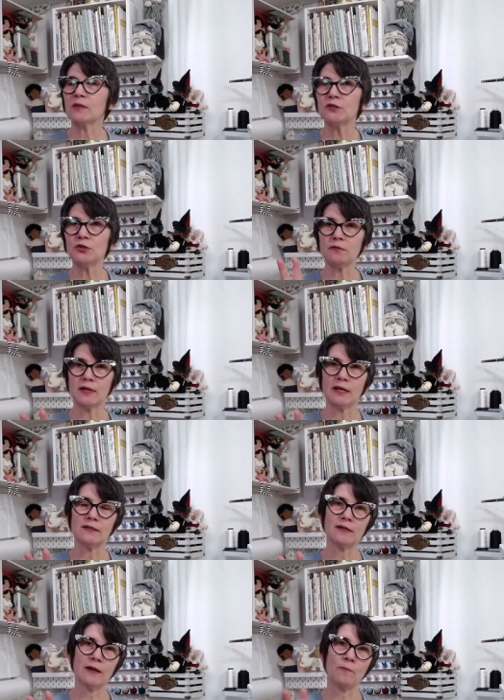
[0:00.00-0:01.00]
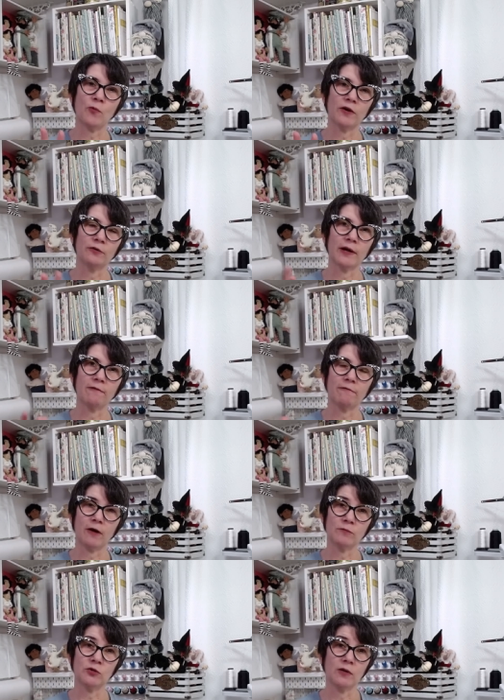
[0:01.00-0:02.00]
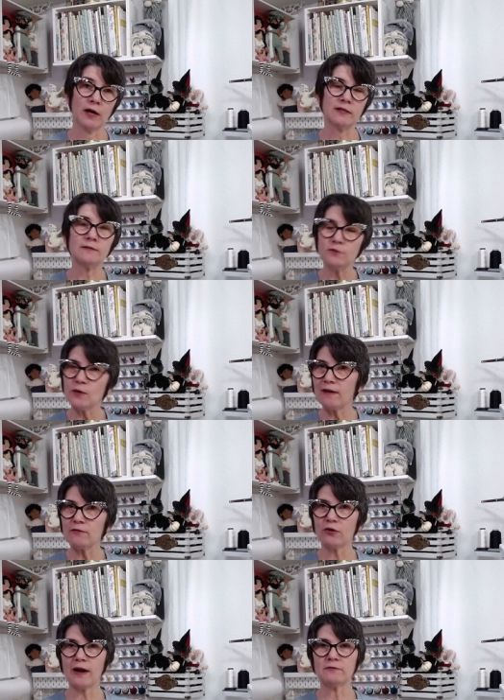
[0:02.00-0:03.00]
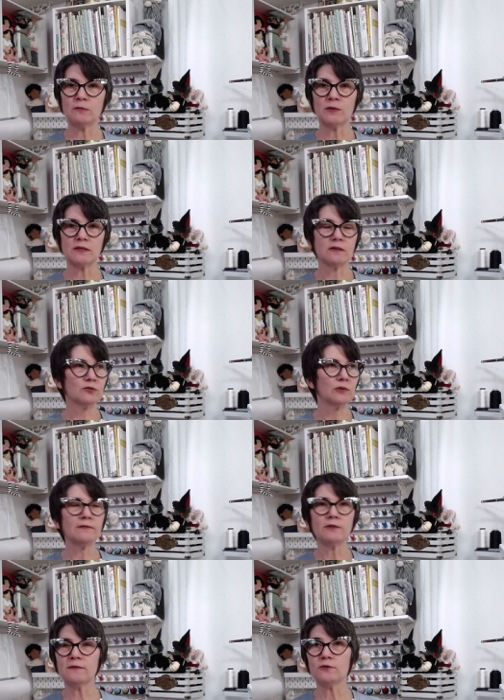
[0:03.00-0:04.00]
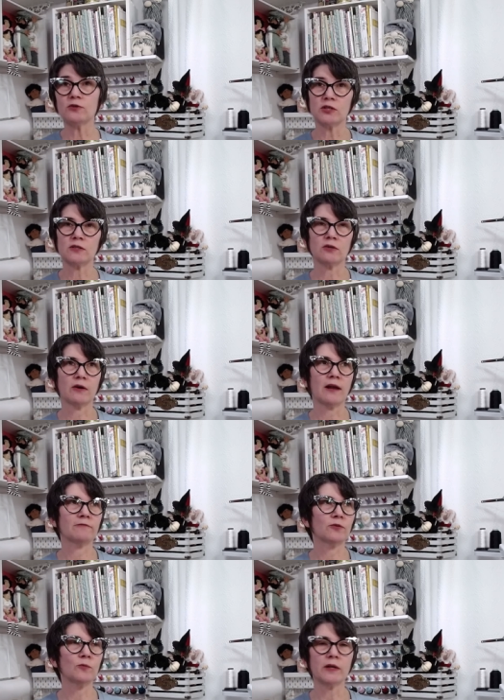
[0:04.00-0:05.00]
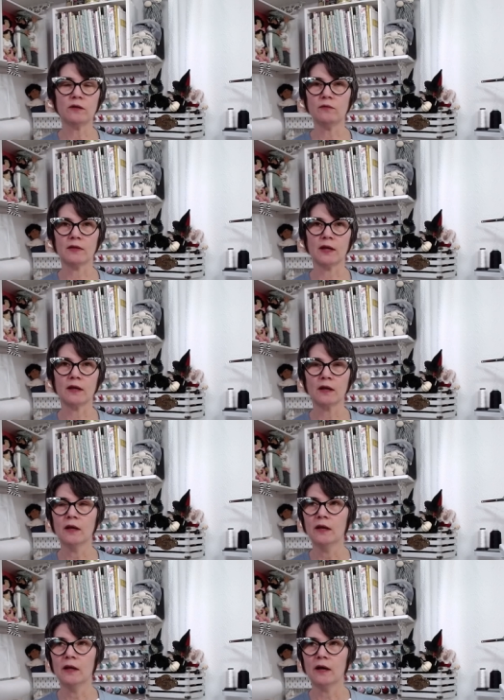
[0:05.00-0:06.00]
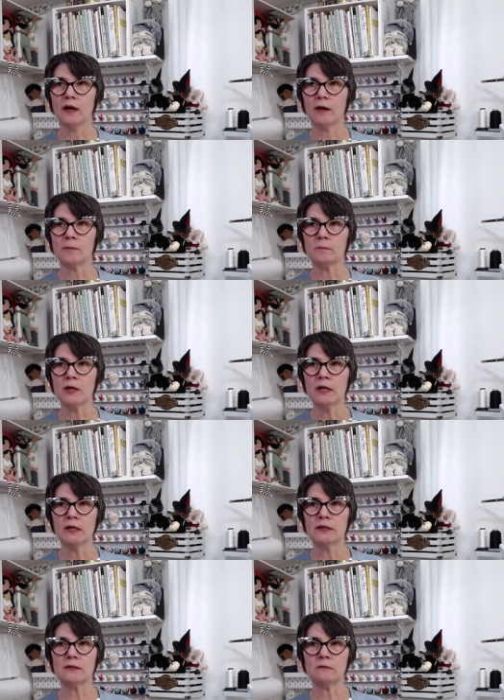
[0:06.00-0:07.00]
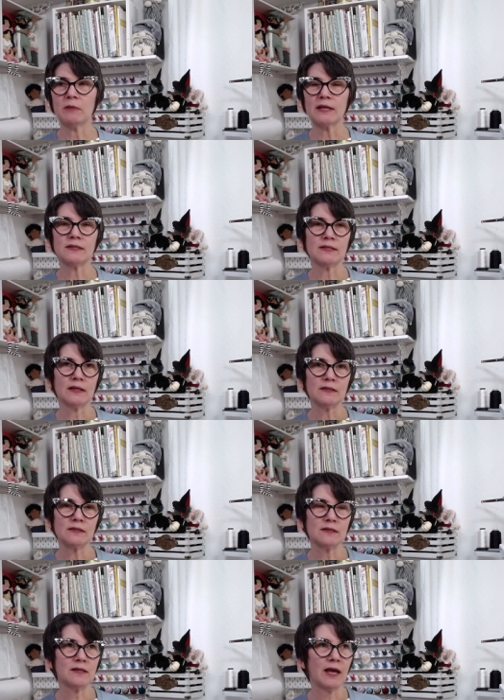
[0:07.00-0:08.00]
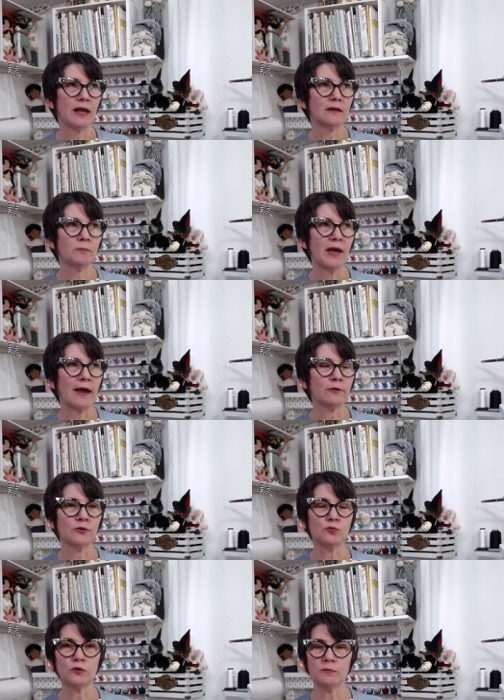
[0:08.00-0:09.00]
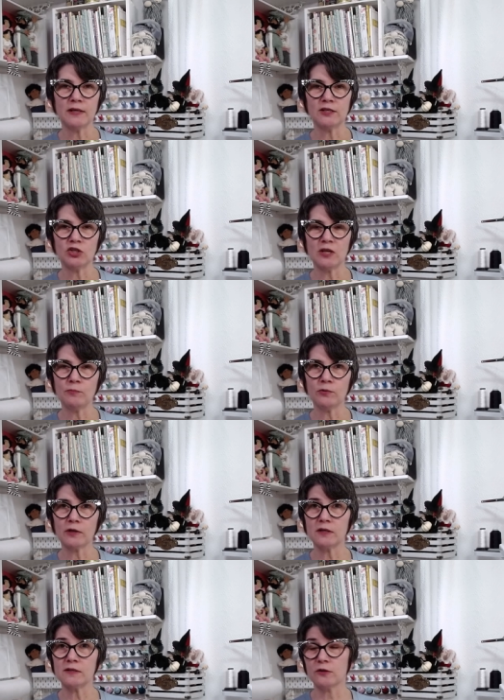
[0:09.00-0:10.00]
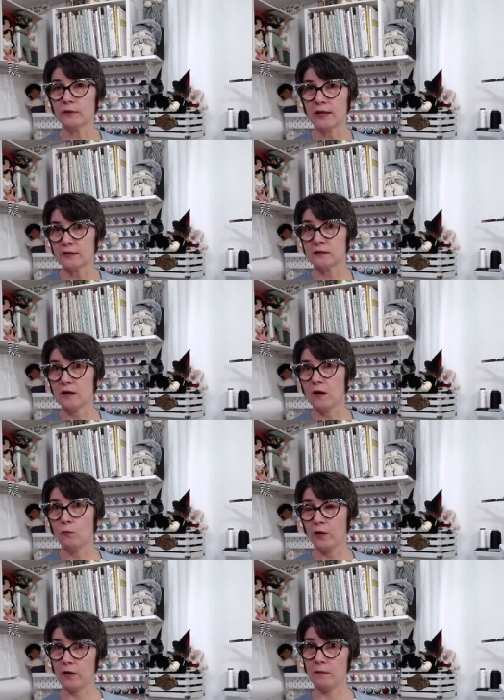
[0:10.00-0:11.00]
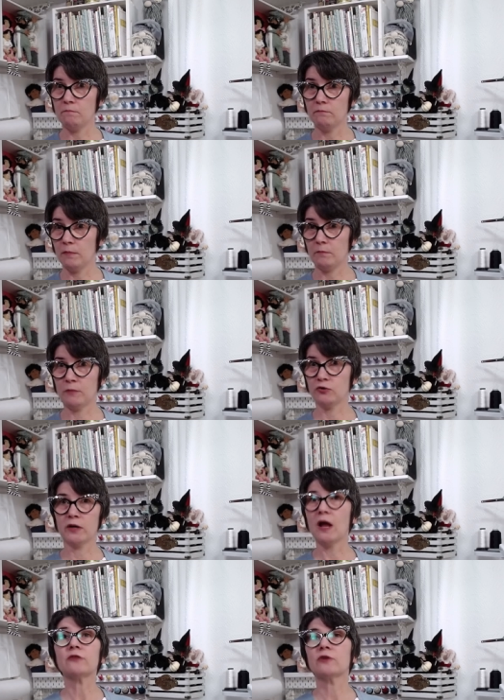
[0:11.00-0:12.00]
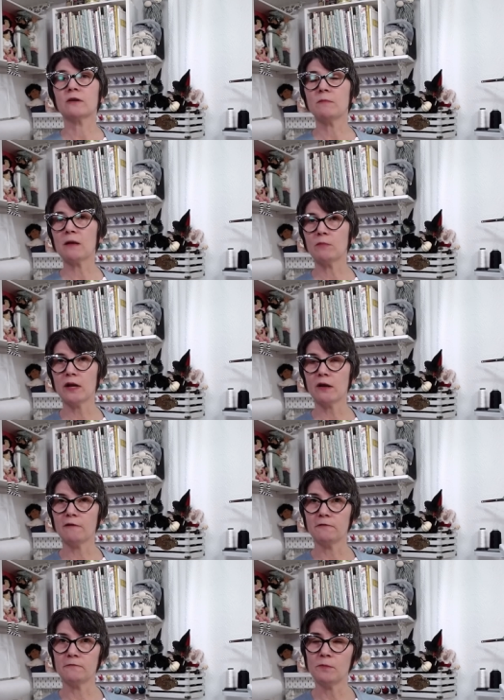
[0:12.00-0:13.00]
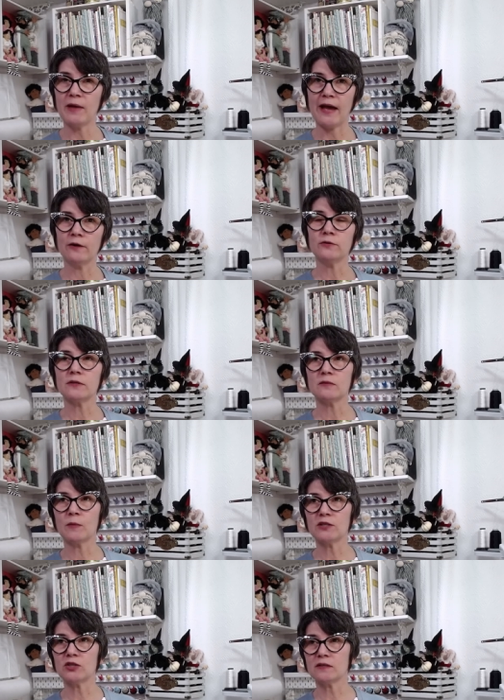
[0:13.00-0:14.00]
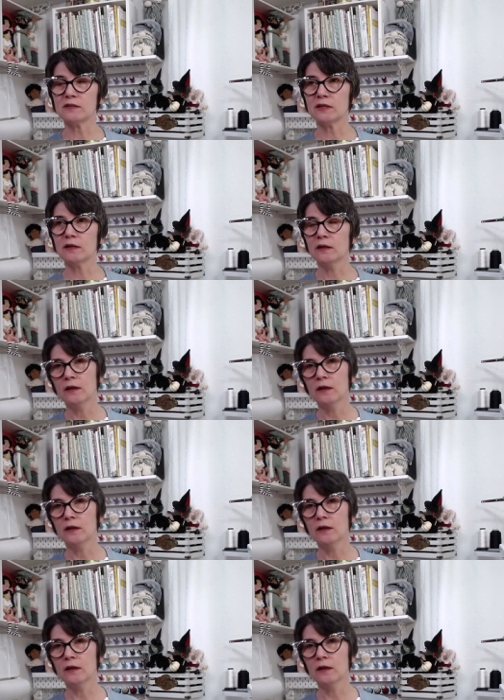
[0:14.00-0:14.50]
two things that I'm wondering from you guys. If you have a crafty business or even if you're just a crafter, what do you think? Um, does it make sense that patterns would be cheaper considering that's not where I'm, I'm try not trying to make money off of the patterns as much as the,